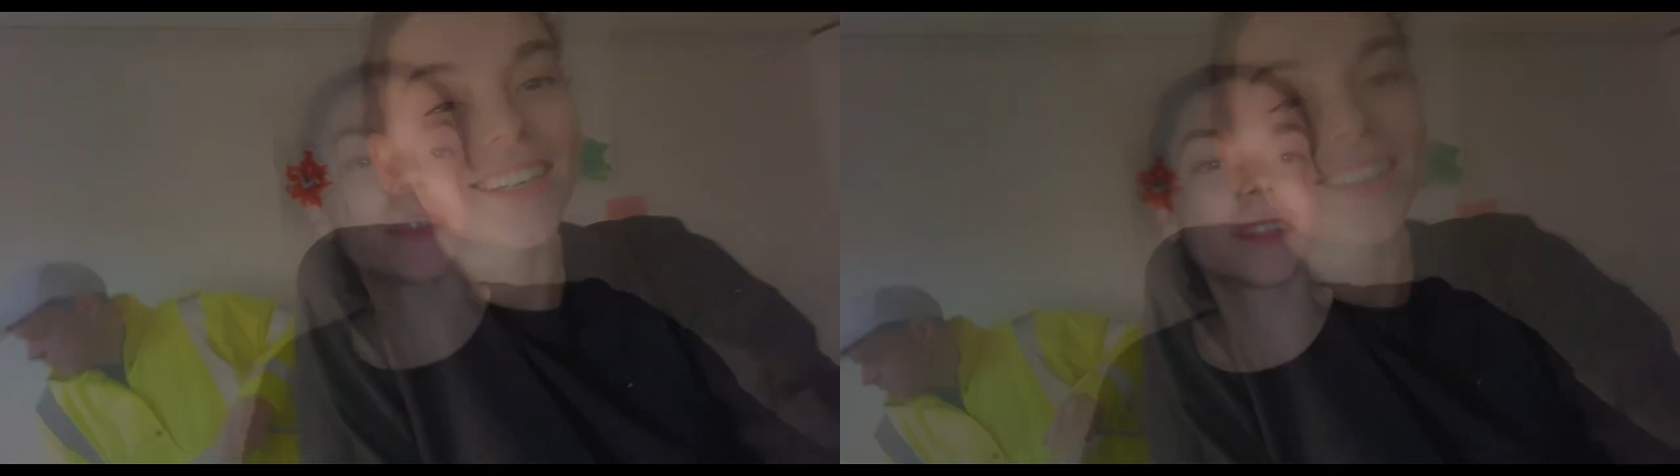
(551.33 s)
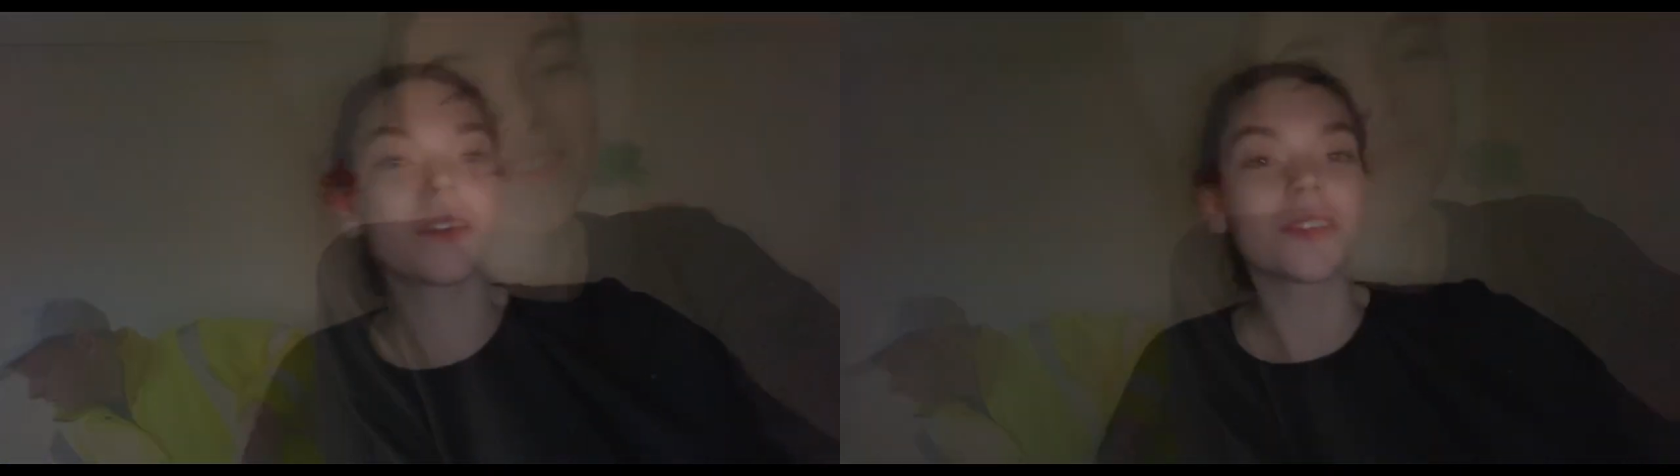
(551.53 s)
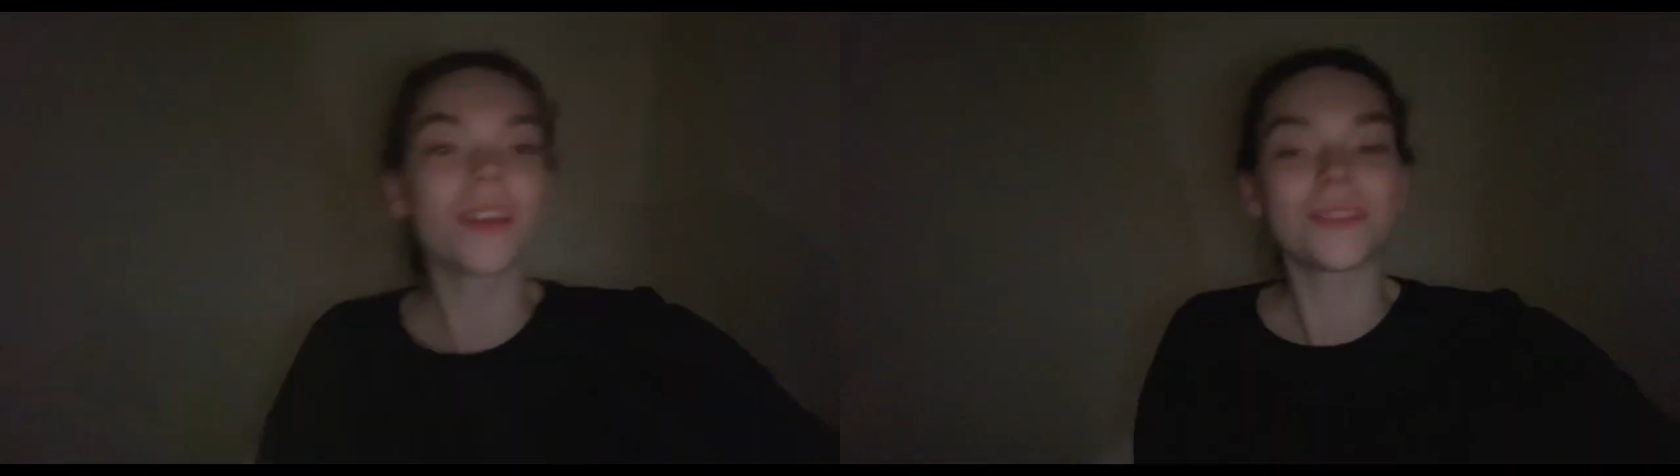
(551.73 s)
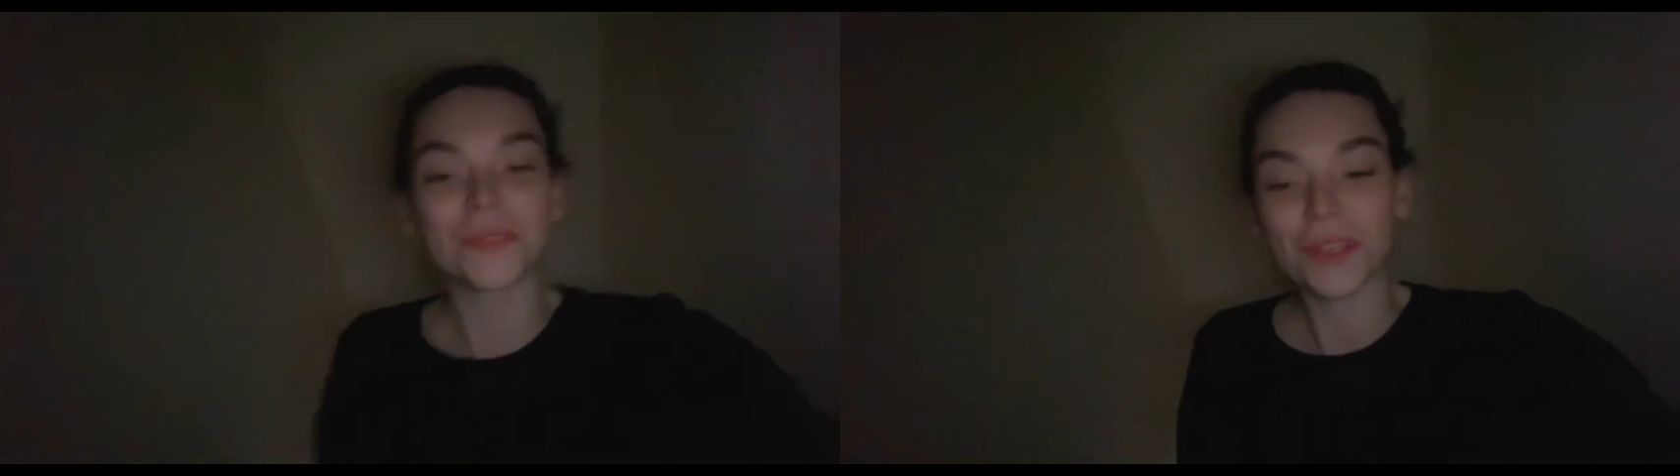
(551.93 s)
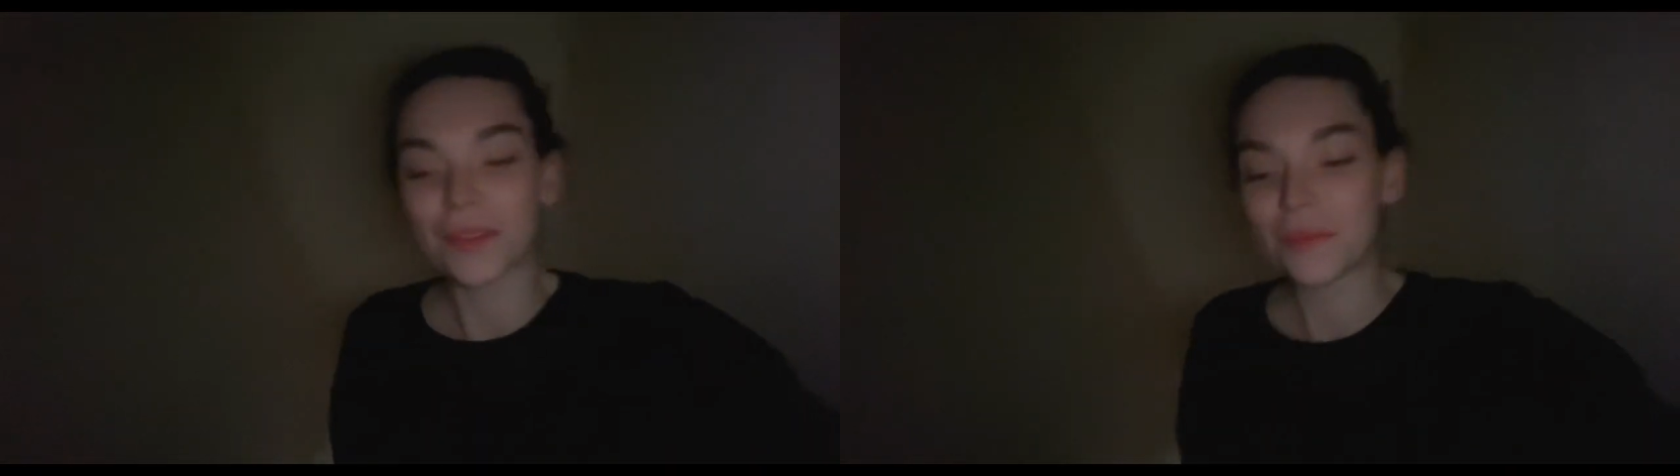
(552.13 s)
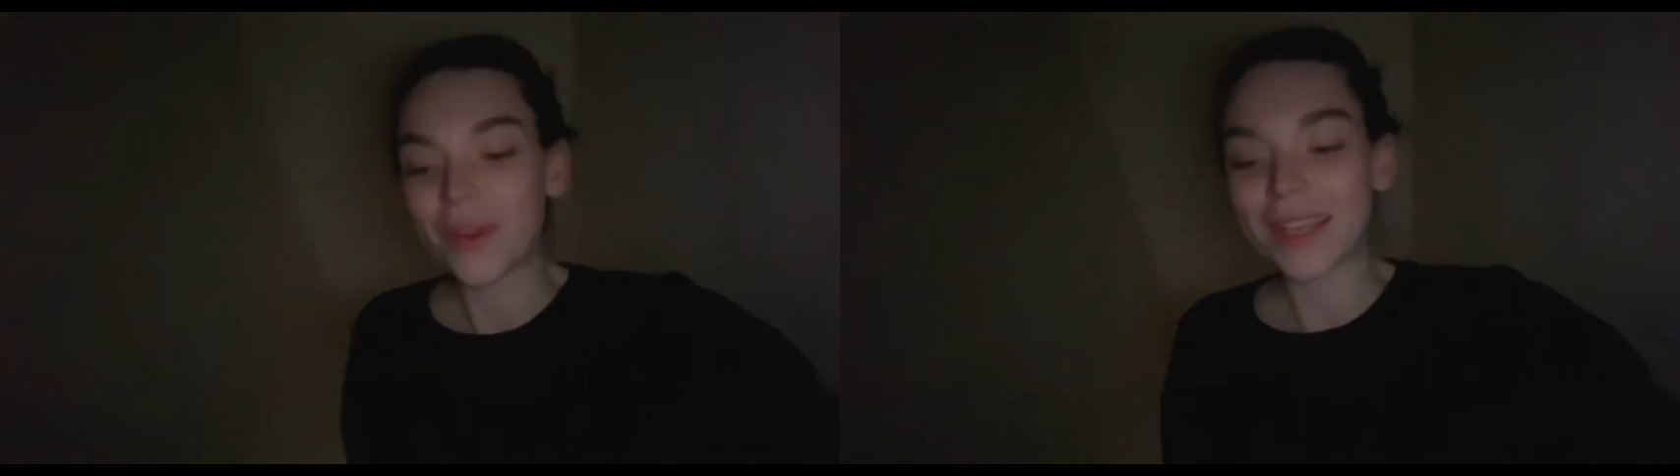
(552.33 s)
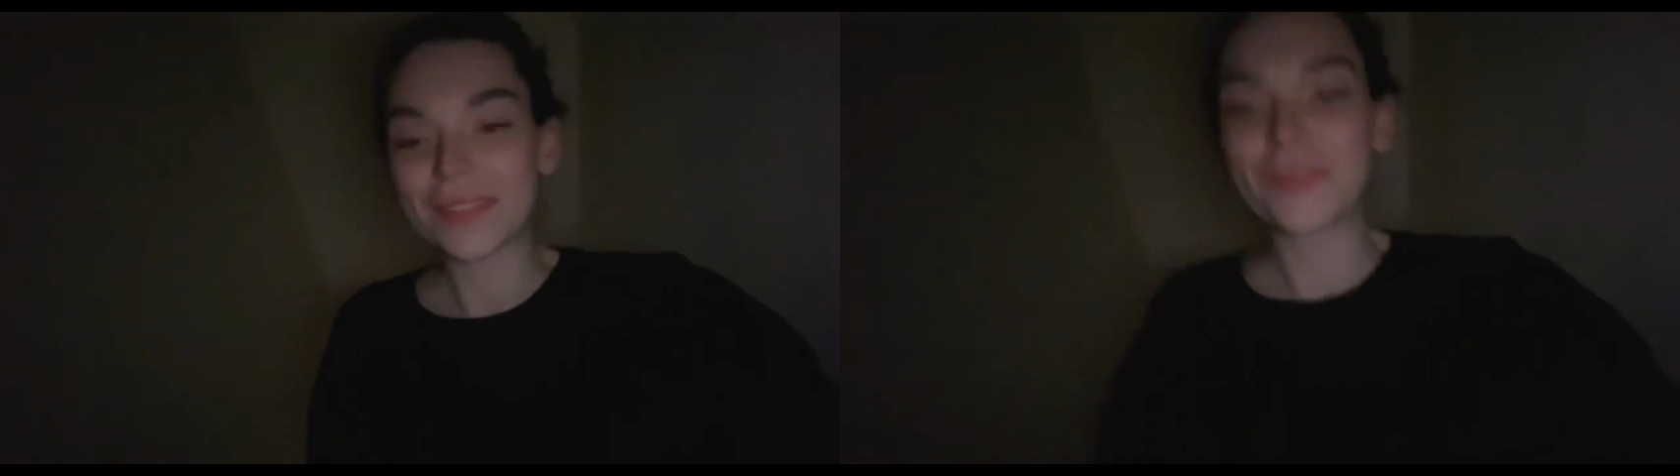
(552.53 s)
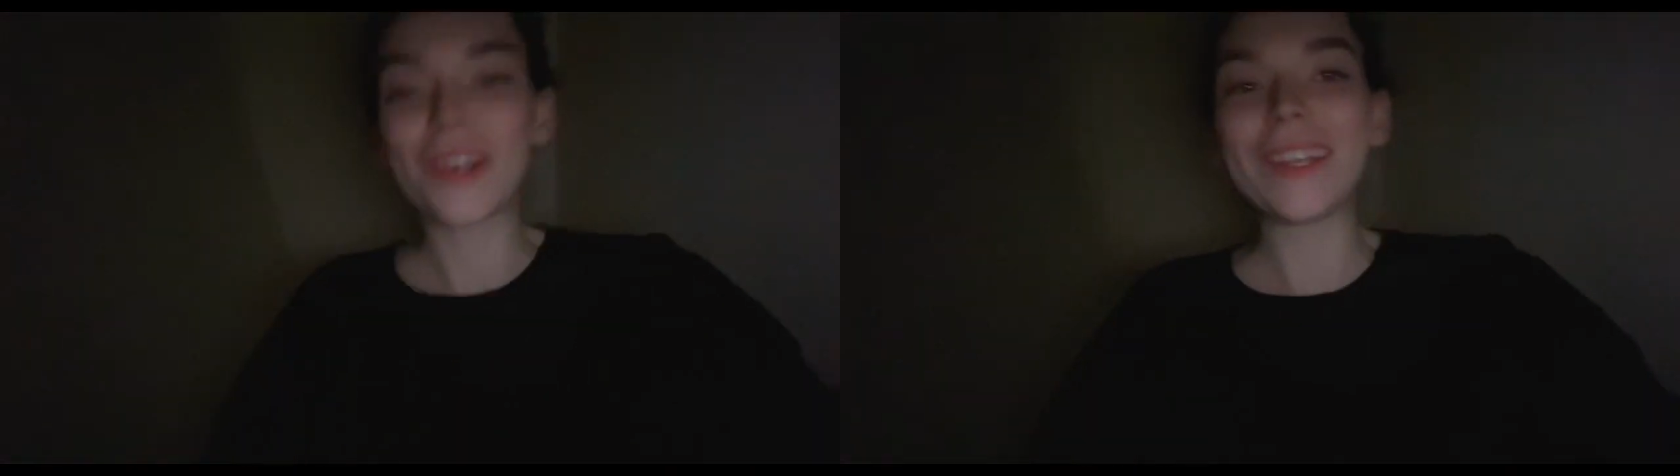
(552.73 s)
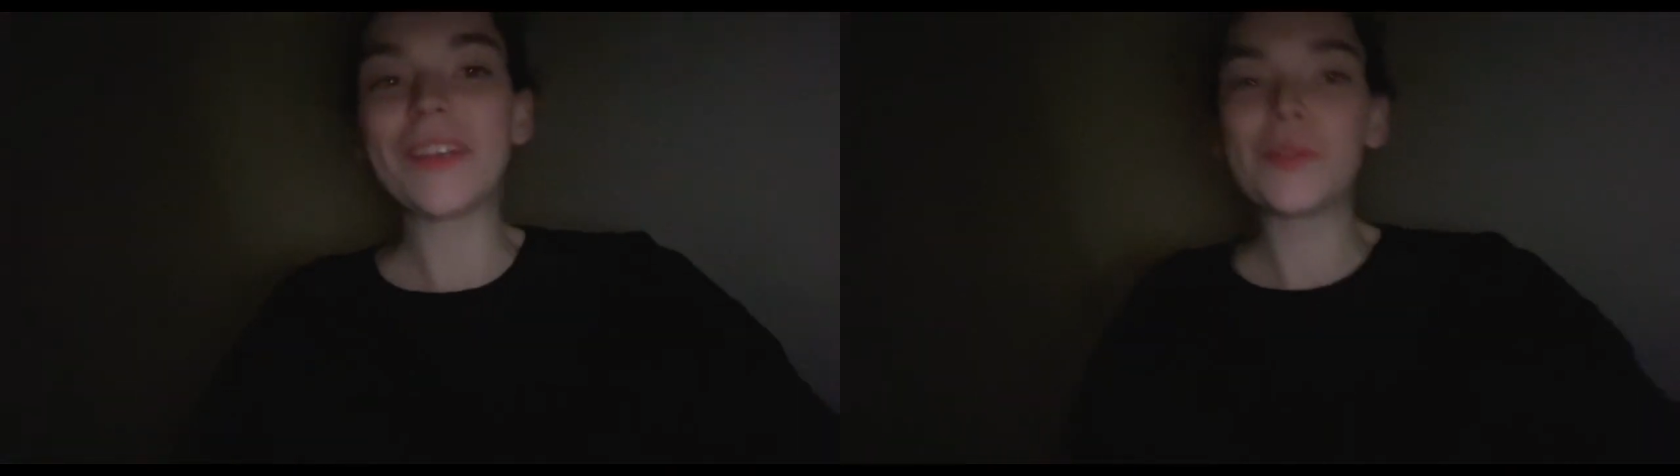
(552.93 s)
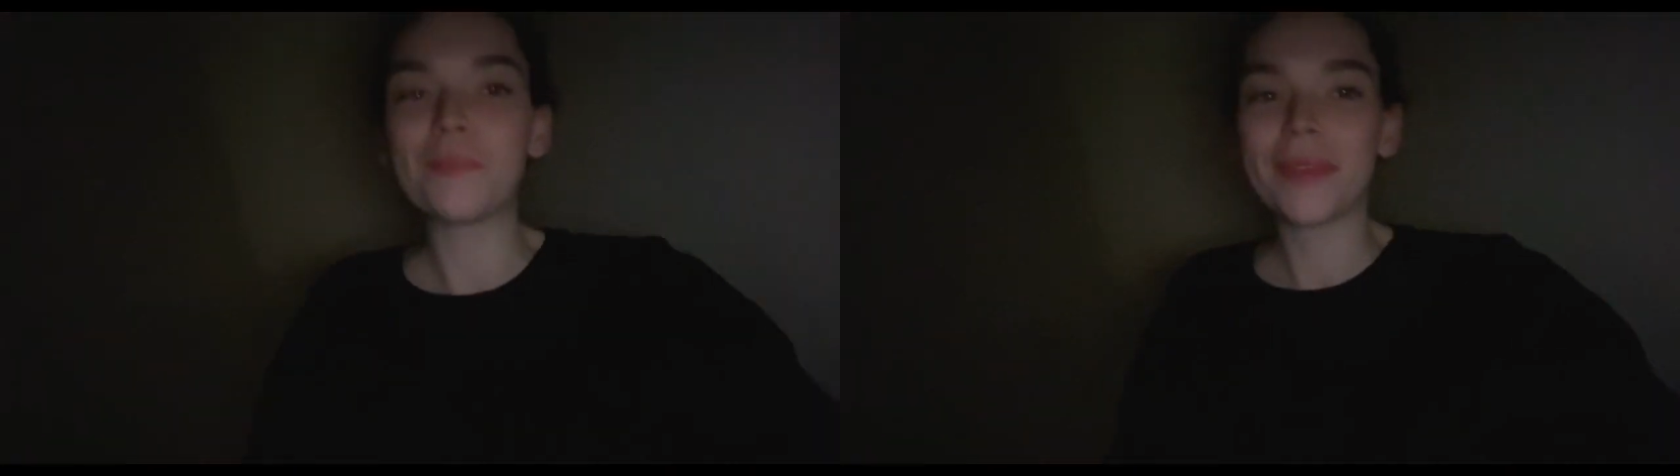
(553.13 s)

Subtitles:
It's now time to go and wake my little